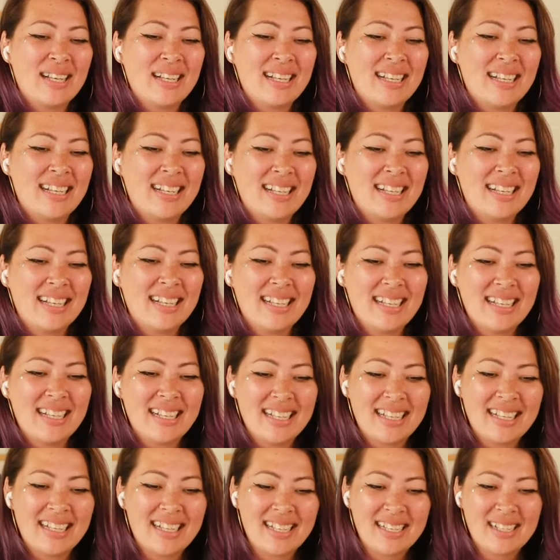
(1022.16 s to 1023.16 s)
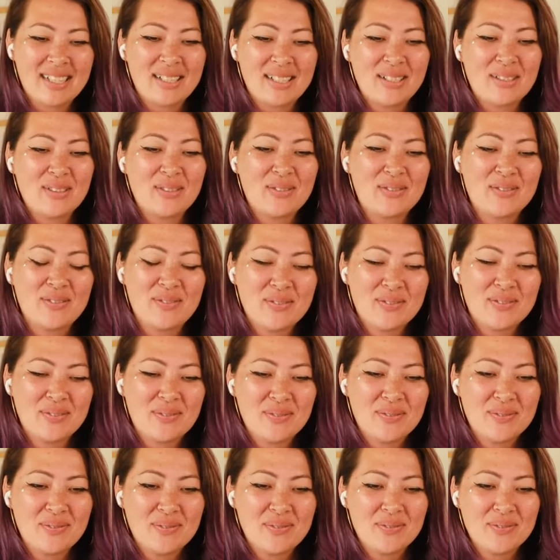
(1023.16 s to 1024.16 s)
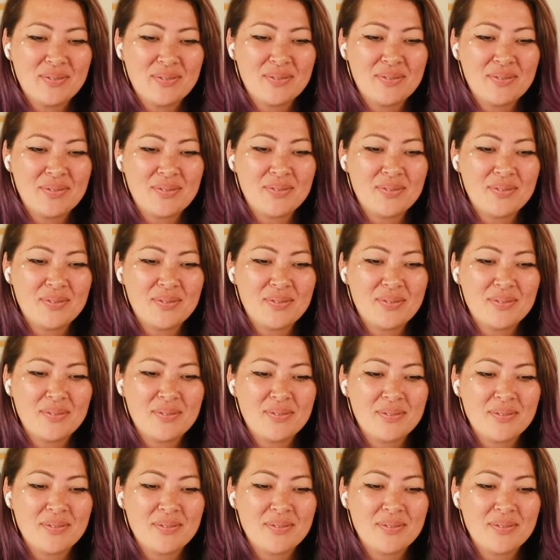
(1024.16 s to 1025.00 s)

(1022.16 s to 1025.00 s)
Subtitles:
The person shown says nothing.